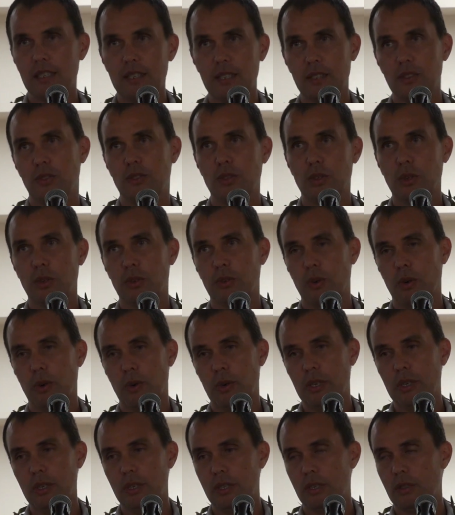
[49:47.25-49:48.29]
the sugar
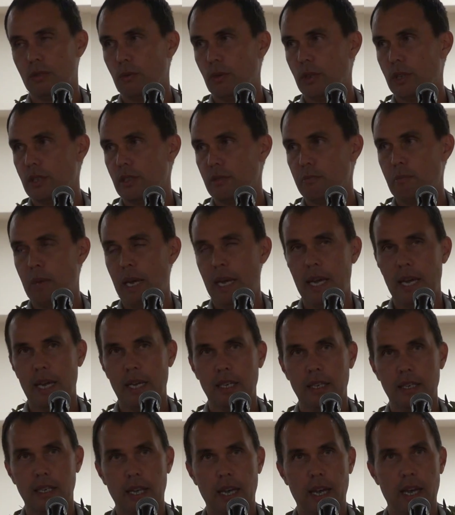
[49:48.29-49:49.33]
growers with his
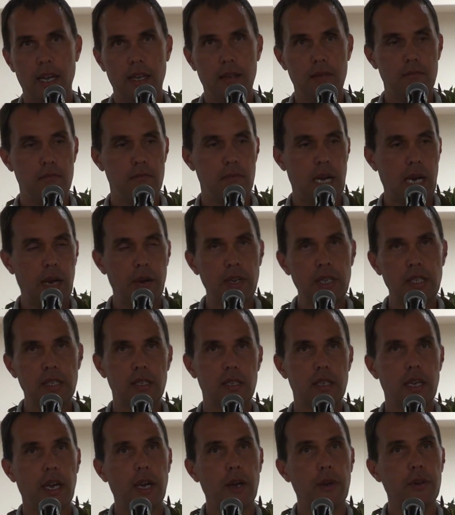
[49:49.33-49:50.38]
bank and married
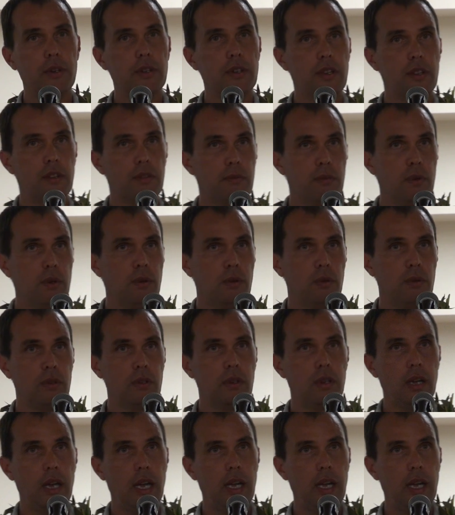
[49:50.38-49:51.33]
to the heir to the throne,